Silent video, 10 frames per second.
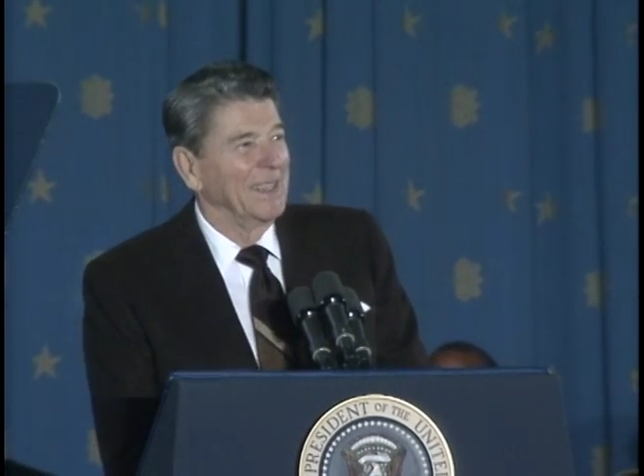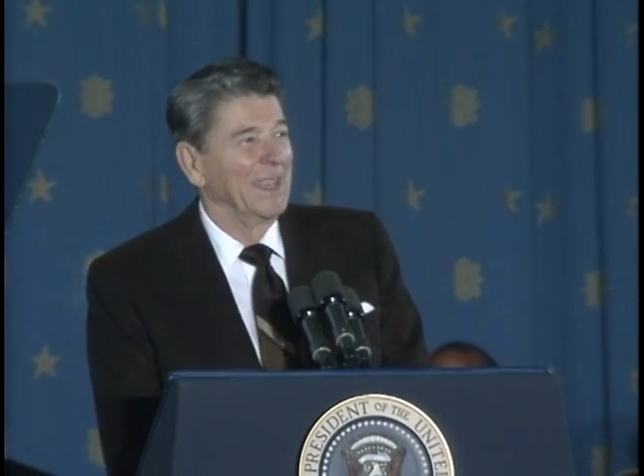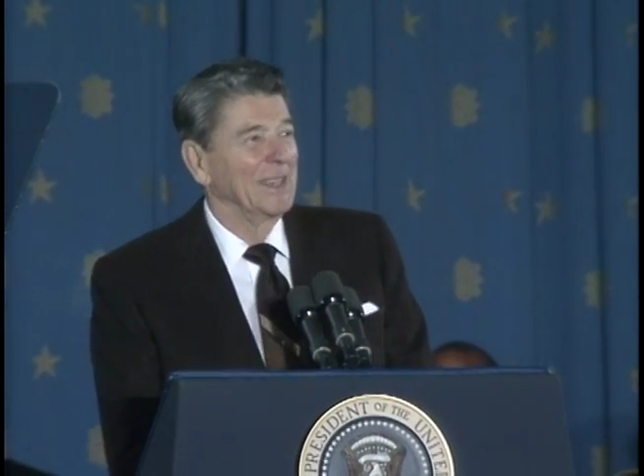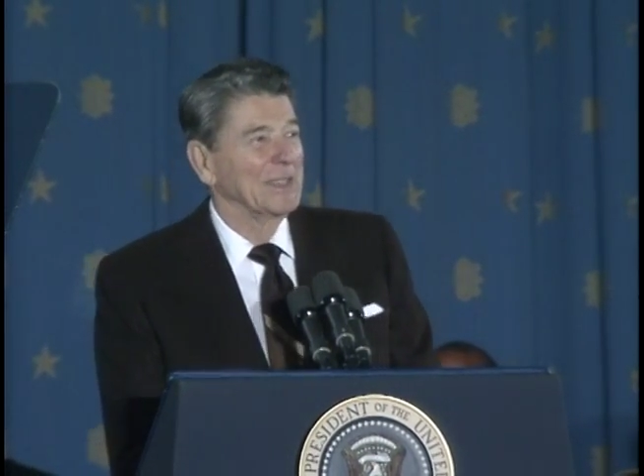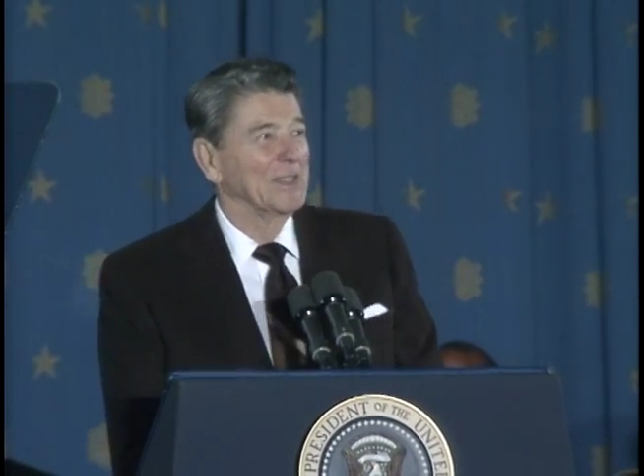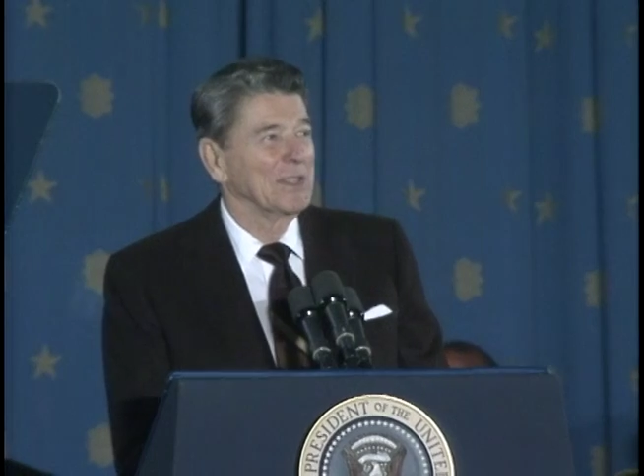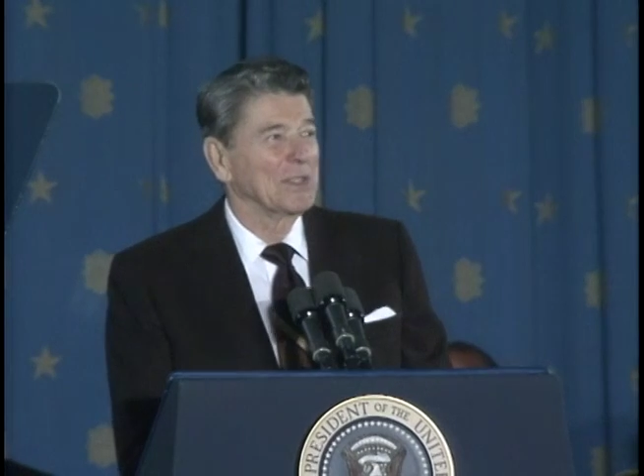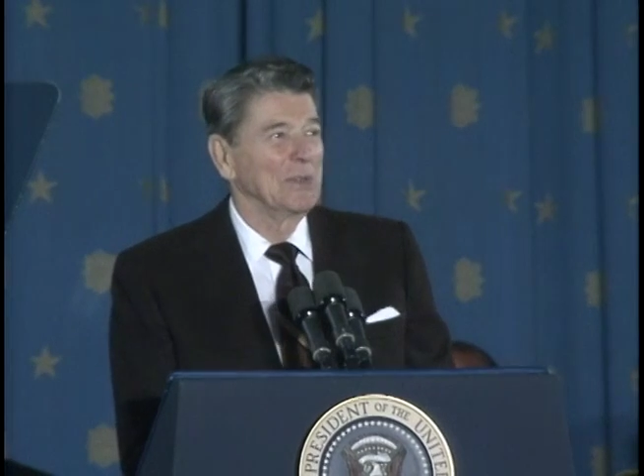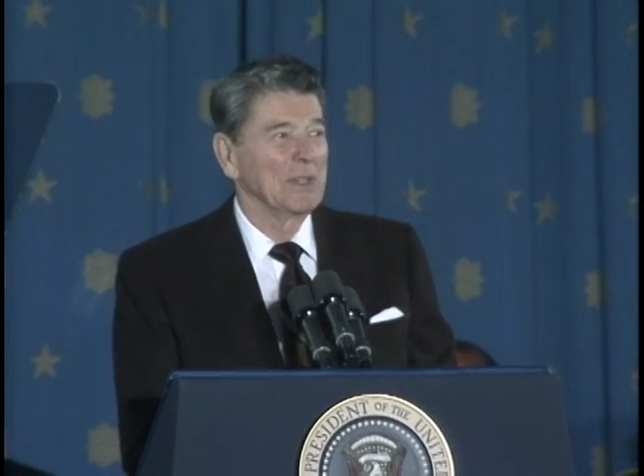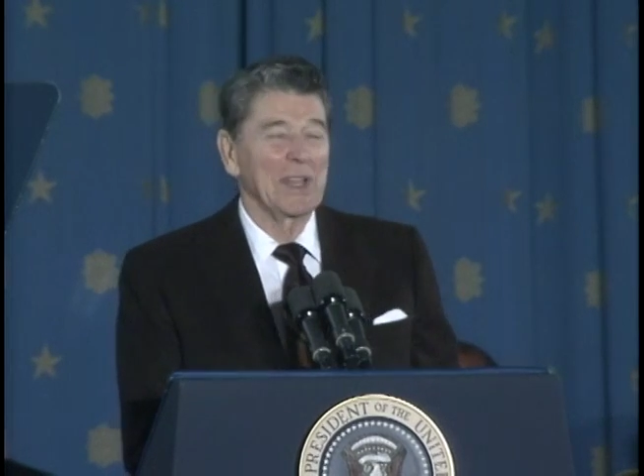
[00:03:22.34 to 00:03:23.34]
Yet as
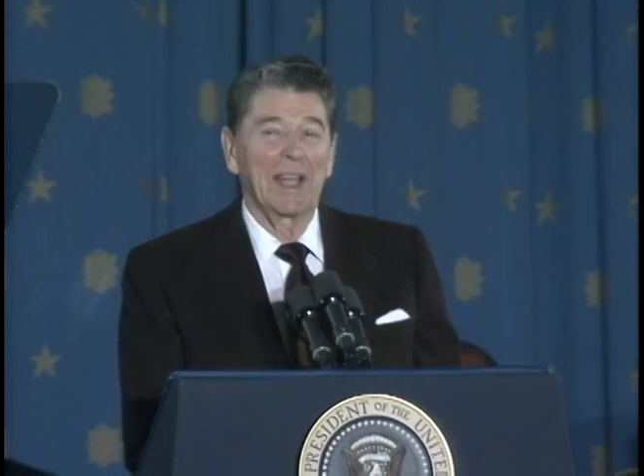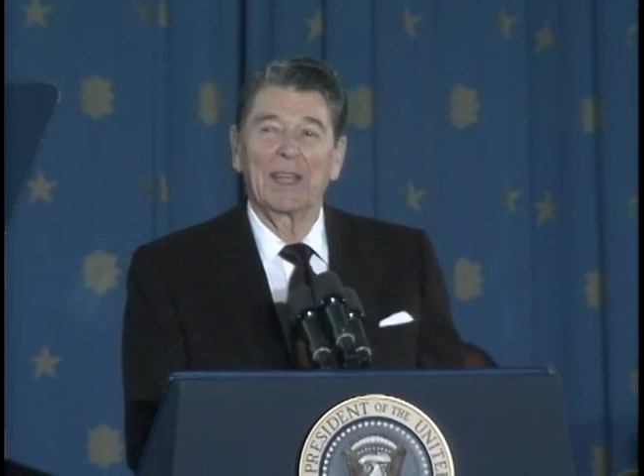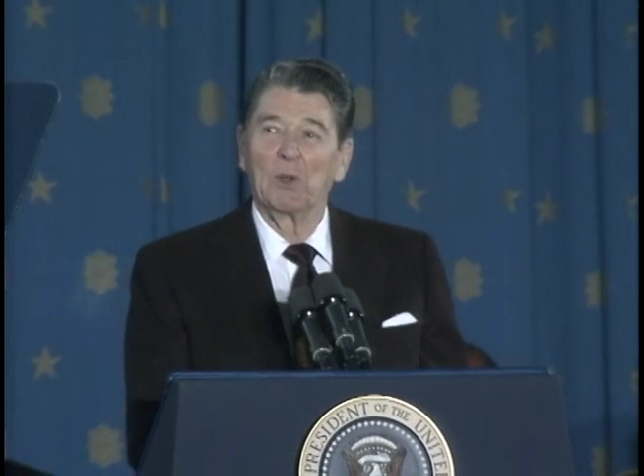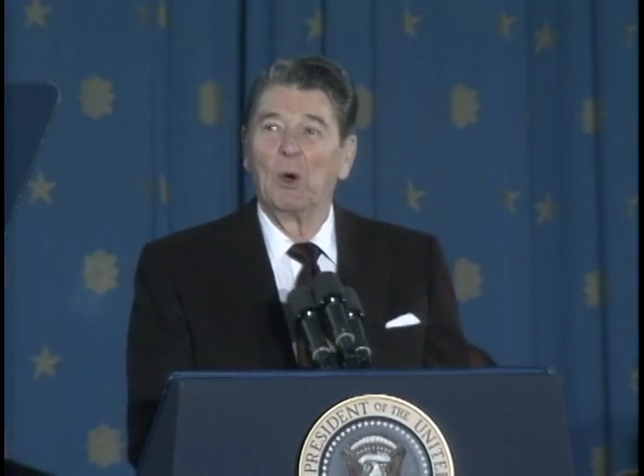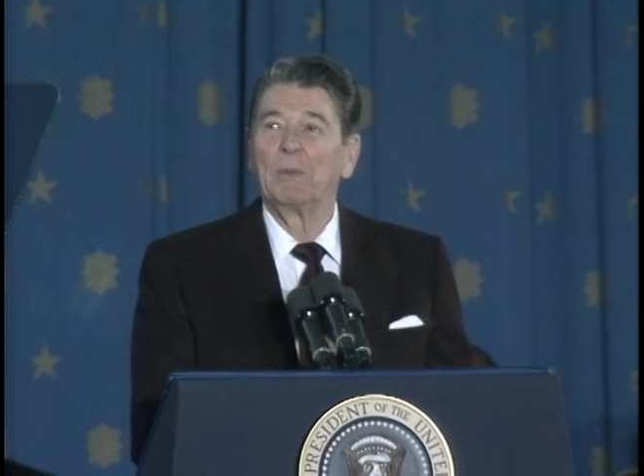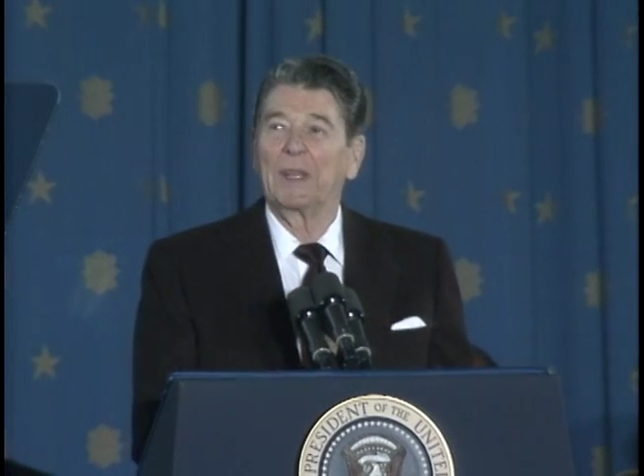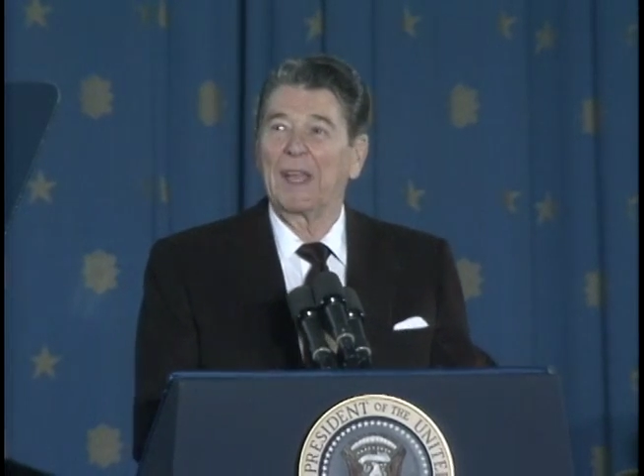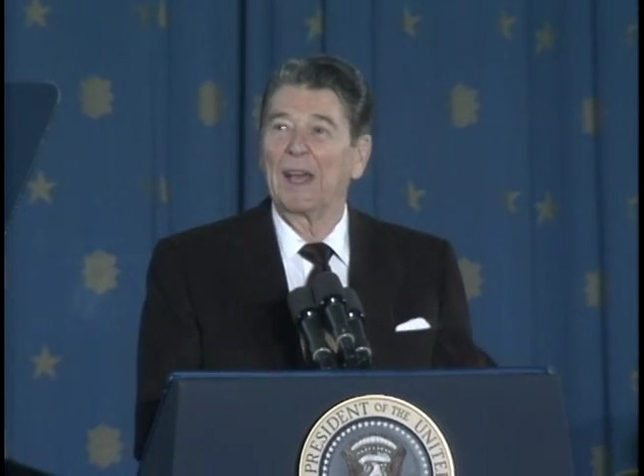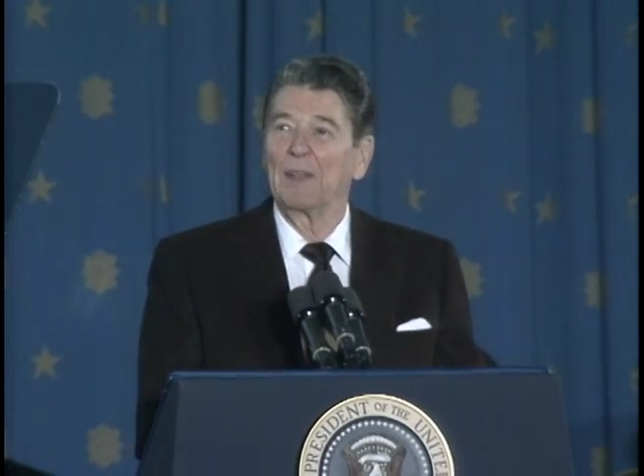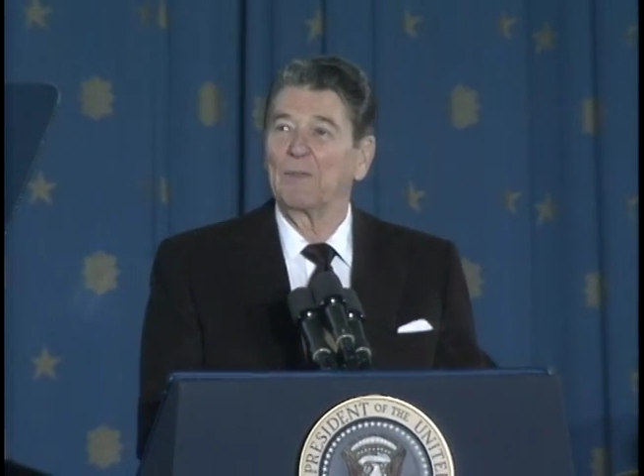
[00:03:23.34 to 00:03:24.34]
soon as I get home to
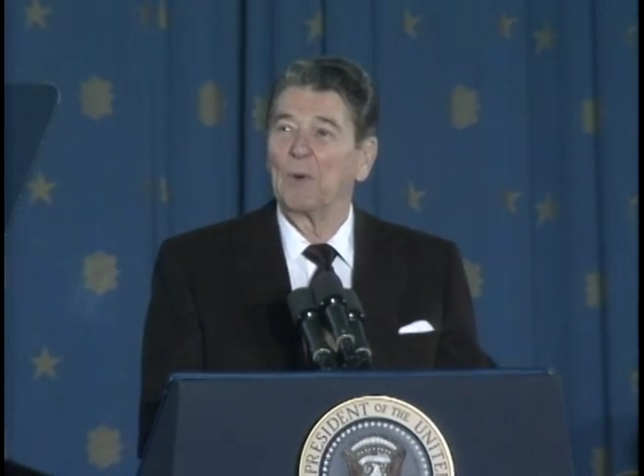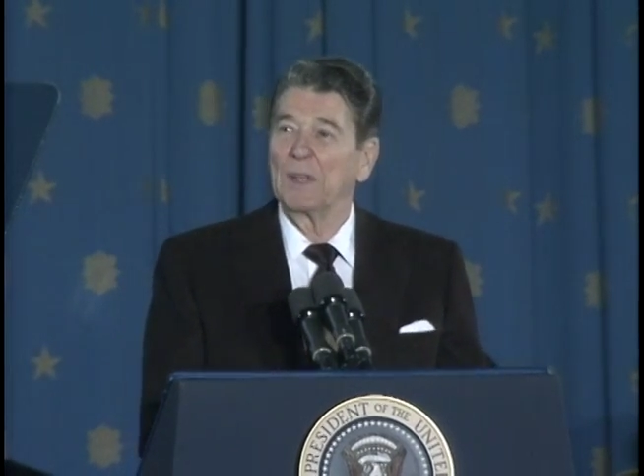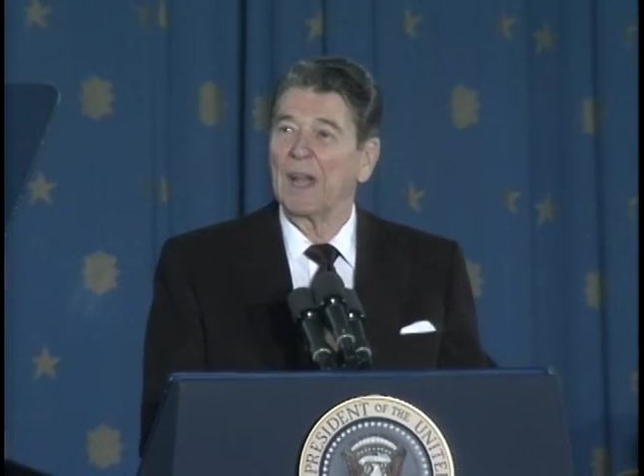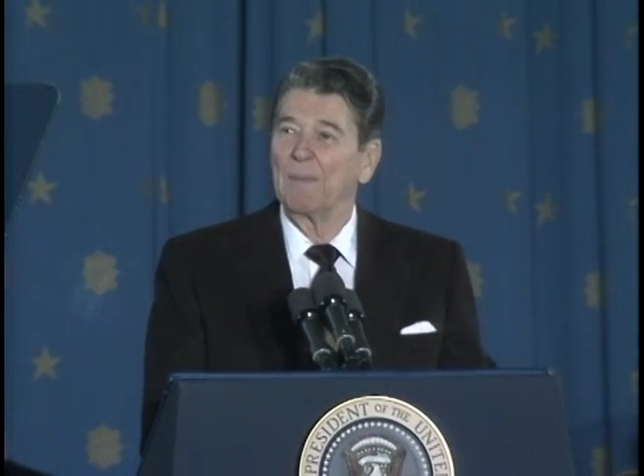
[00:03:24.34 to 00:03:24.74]
California,